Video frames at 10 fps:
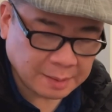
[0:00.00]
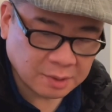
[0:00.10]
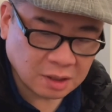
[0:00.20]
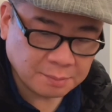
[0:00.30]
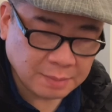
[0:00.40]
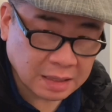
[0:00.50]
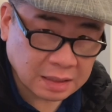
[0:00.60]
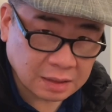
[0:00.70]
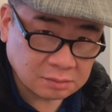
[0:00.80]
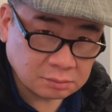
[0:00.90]
I'm gonna make
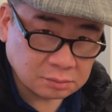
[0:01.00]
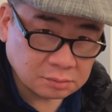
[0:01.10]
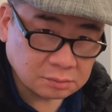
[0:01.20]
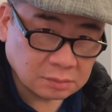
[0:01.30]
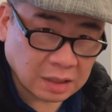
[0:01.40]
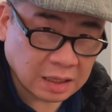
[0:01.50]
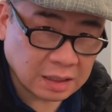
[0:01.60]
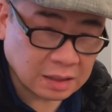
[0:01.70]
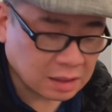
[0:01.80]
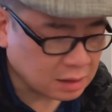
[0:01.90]
it
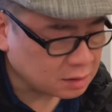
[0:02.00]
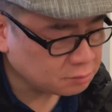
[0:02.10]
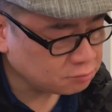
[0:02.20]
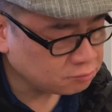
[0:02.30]
a